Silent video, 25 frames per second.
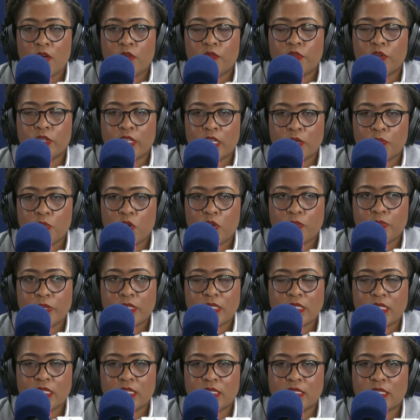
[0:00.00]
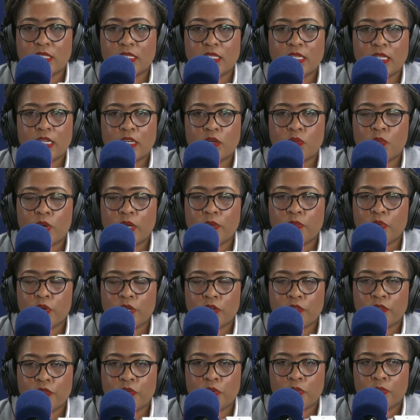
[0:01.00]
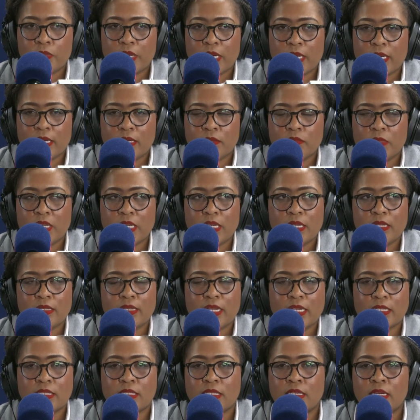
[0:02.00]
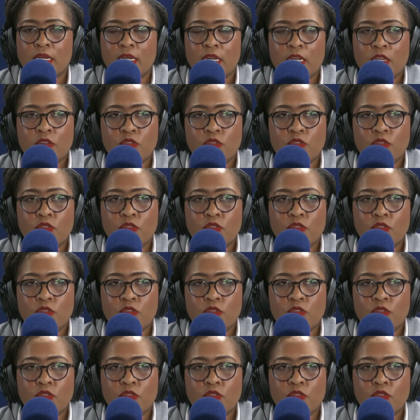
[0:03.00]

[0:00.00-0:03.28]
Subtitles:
for that property is sitting at 1.4 million, meaning that,